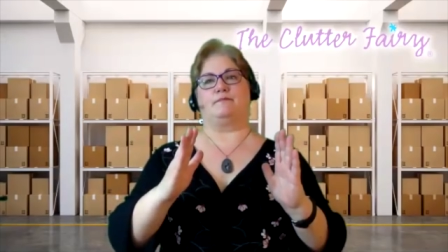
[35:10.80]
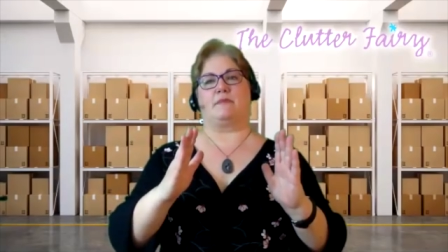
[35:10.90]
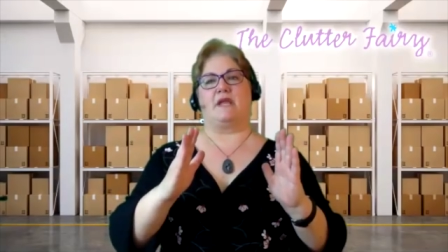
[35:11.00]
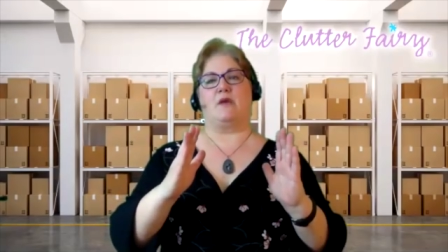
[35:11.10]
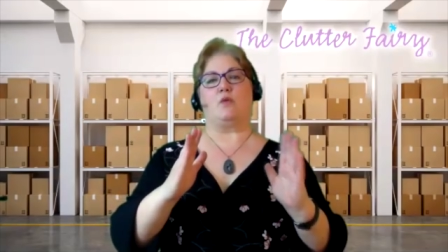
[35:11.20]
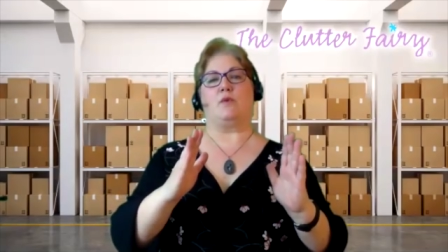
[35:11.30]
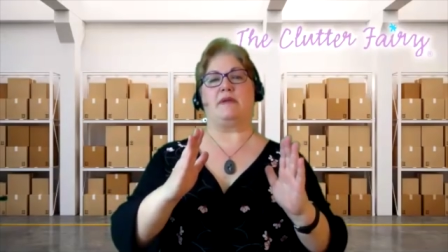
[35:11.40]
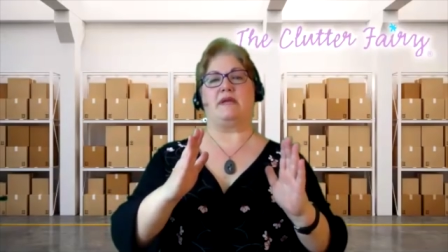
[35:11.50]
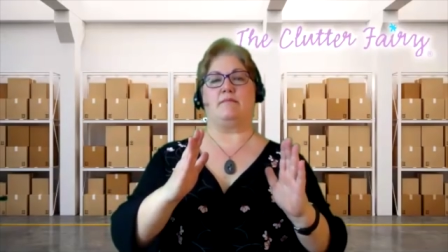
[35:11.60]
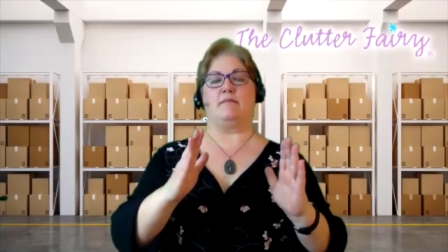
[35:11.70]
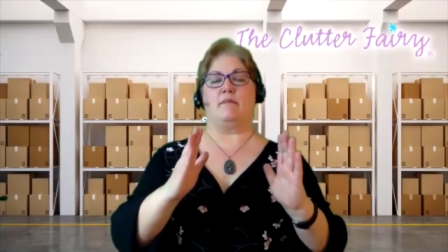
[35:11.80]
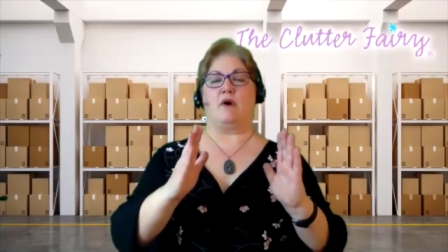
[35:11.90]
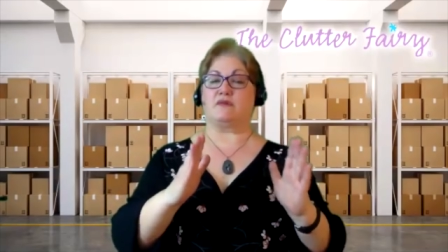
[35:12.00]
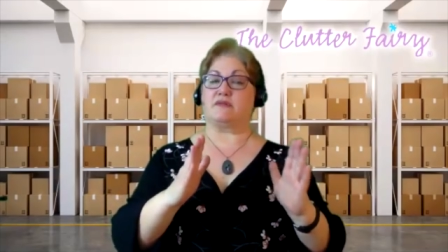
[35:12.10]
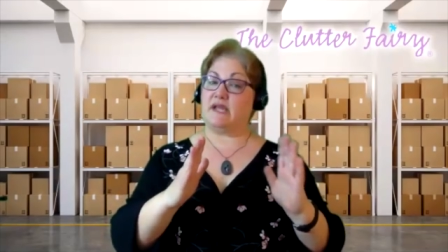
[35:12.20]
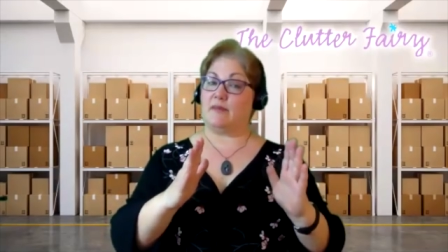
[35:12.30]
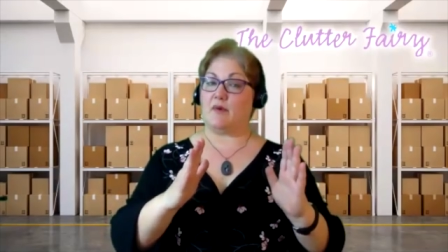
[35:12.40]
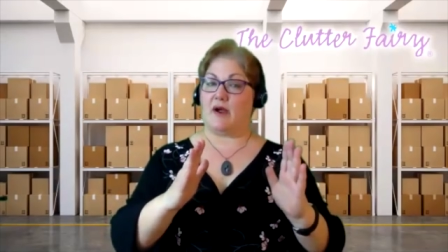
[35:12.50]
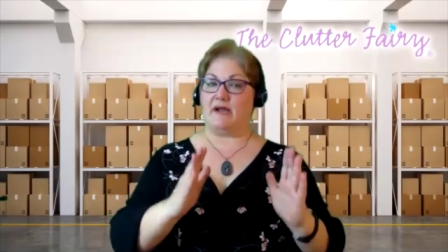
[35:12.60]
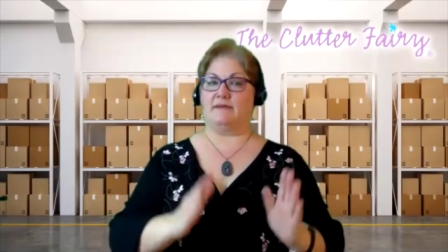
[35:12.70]
It will be mostly
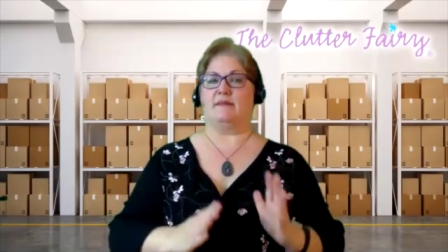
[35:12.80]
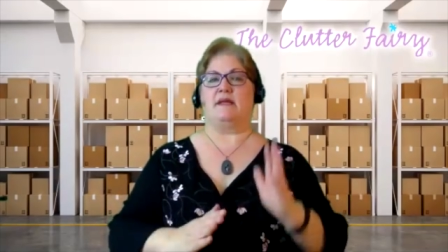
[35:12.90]
upright.